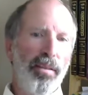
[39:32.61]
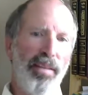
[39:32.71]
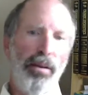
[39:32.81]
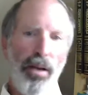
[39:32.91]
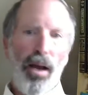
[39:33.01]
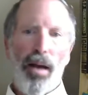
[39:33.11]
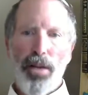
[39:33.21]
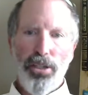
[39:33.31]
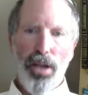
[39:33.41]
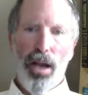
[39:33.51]
So I don't know how
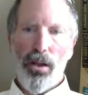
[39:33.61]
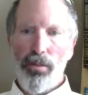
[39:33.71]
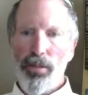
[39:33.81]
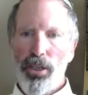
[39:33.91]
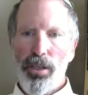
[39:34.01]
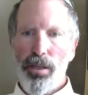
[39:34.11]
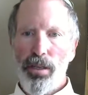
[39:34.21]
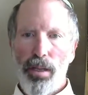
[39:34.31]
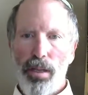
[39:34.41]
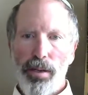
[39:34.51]
much Chumash
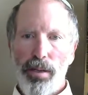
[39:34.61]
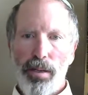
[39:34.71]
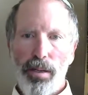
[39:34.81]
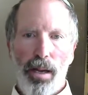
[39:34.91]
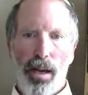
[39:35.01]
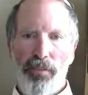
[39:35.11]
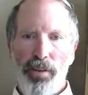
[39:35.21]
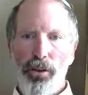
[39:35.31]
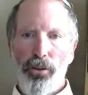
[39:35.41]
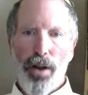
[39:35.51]
he learned, if
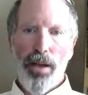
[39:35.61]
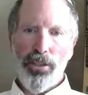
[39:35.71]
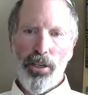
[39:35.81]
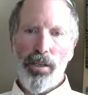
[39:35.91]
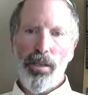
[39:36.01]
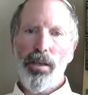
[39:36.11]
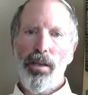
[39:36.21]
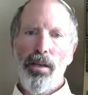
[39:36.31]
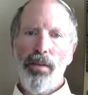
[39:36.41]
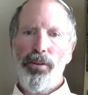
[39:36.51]
he knew Rashi,
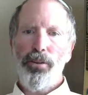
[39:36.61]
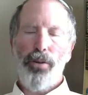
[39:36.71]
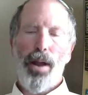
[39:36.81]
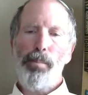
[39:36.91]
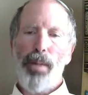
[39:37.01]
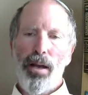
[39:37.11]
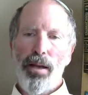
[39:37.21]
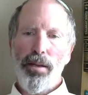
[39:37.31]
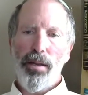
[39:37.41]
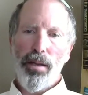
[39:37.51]
if he knew Ramban.